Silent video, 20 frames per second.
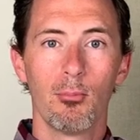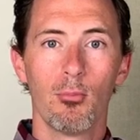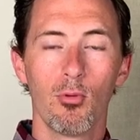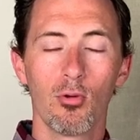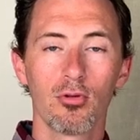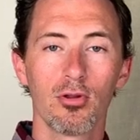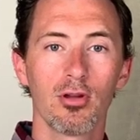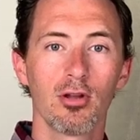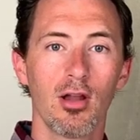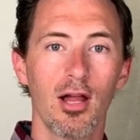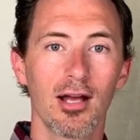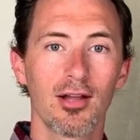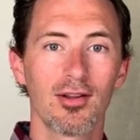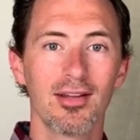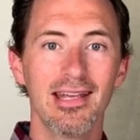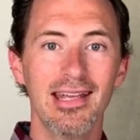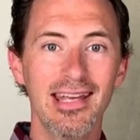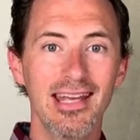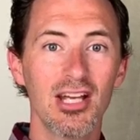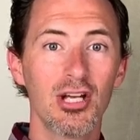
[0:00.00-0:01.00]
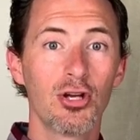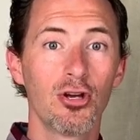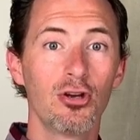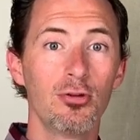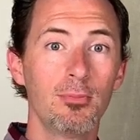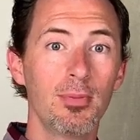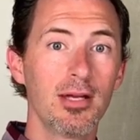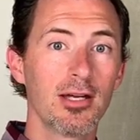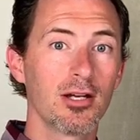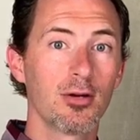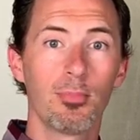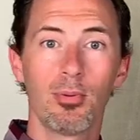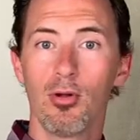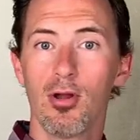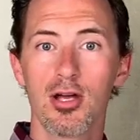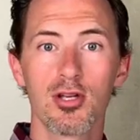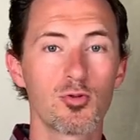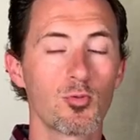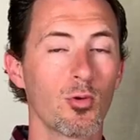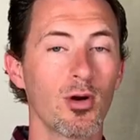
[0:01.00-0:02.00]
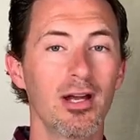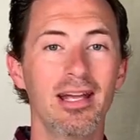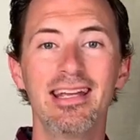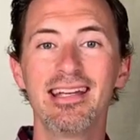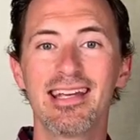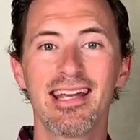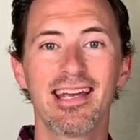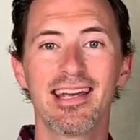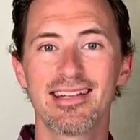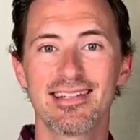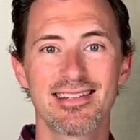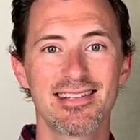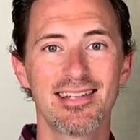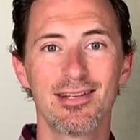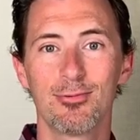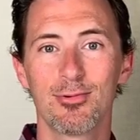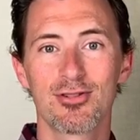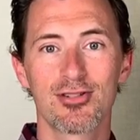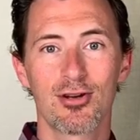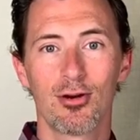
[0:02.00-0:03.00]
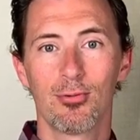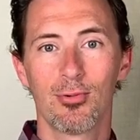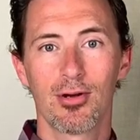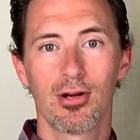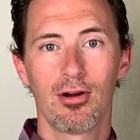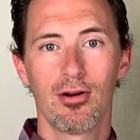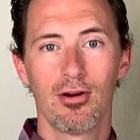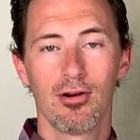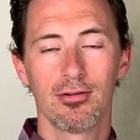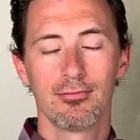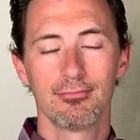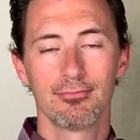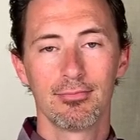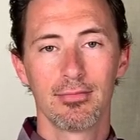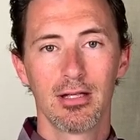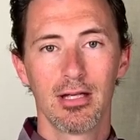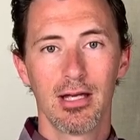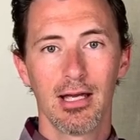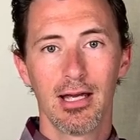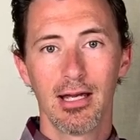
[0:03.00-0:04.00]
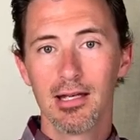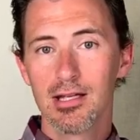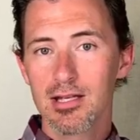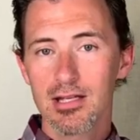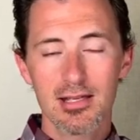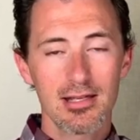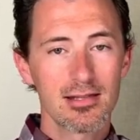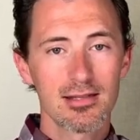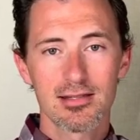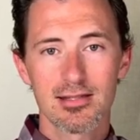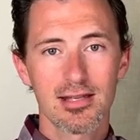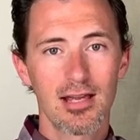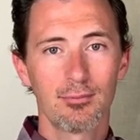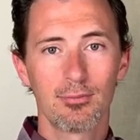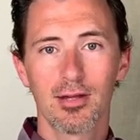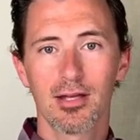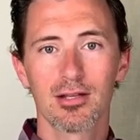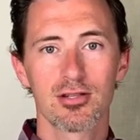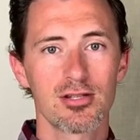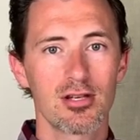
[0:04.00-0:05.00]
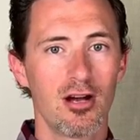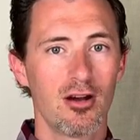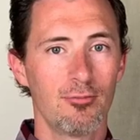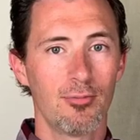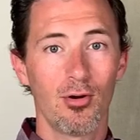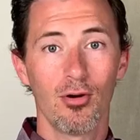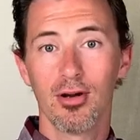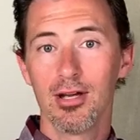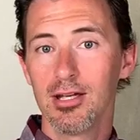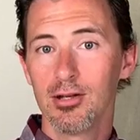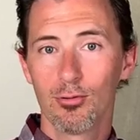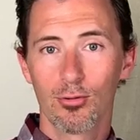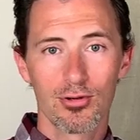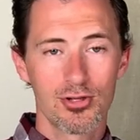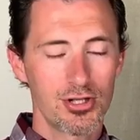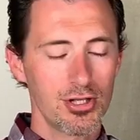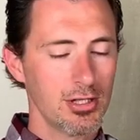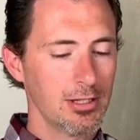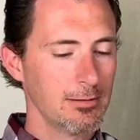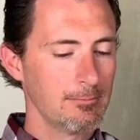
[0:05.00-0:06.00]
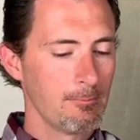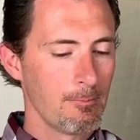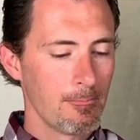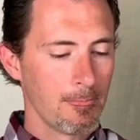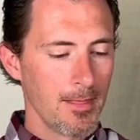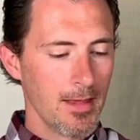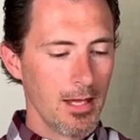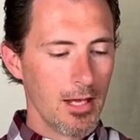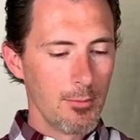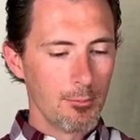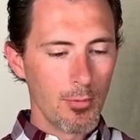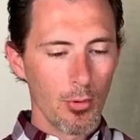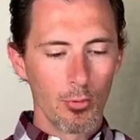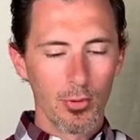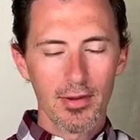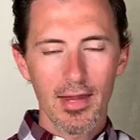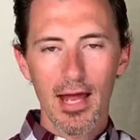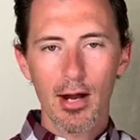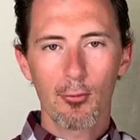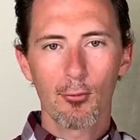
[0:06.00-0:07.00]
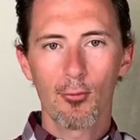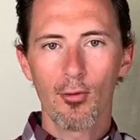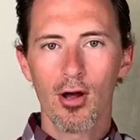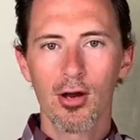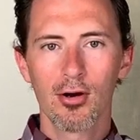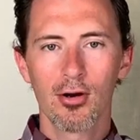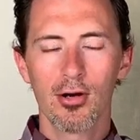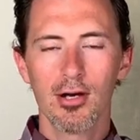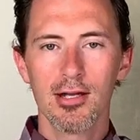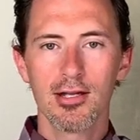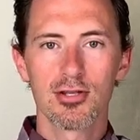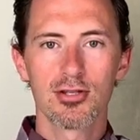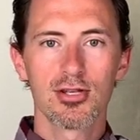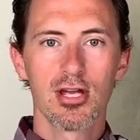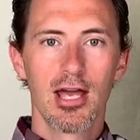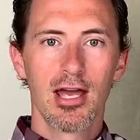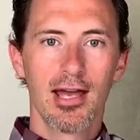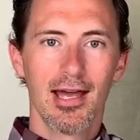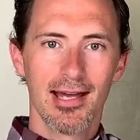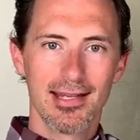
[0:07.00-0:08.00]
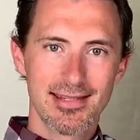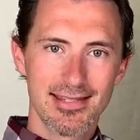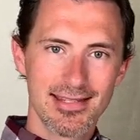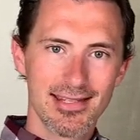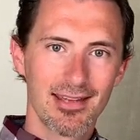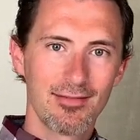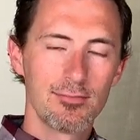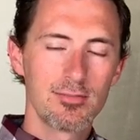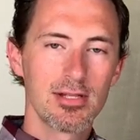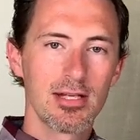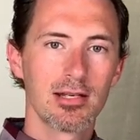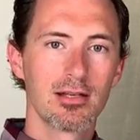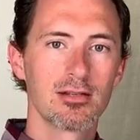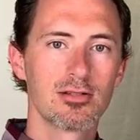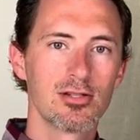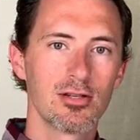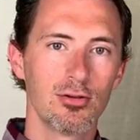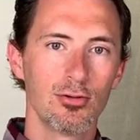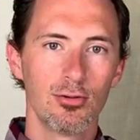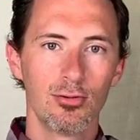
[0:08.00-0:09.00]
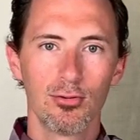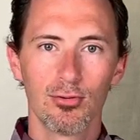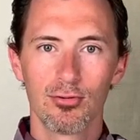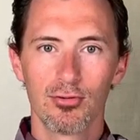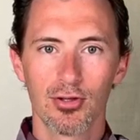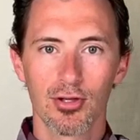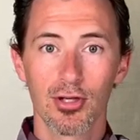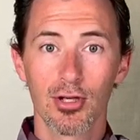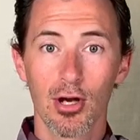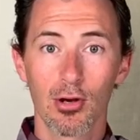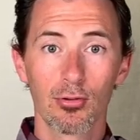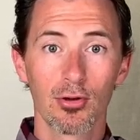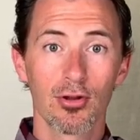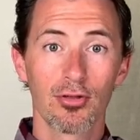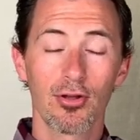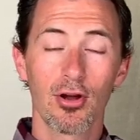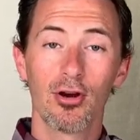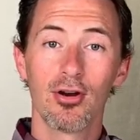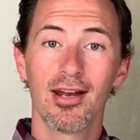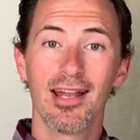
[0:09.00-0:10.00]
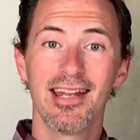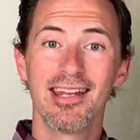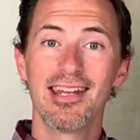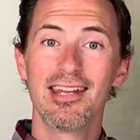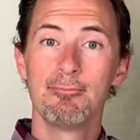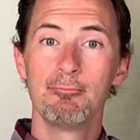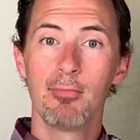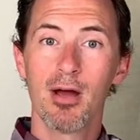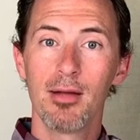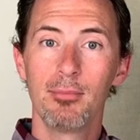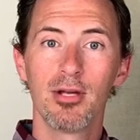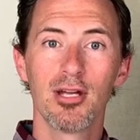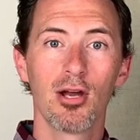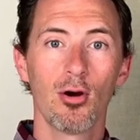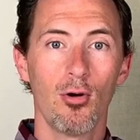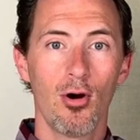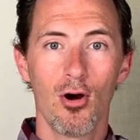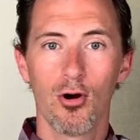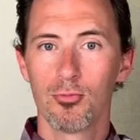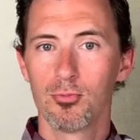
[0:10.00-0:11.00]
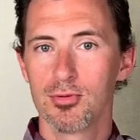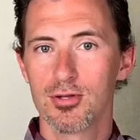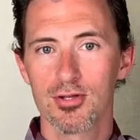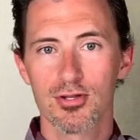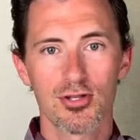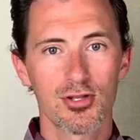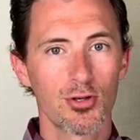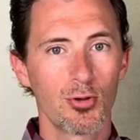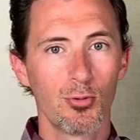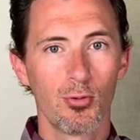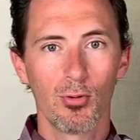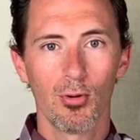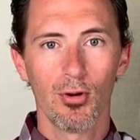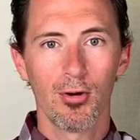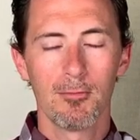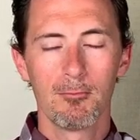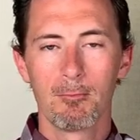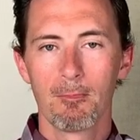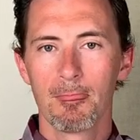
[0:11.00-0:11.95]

more than likely it could be in a place where he can't see what's going on. And this is the same thing in softball, he or she. But when that runner is attempting to go to third and then maybe go home to score,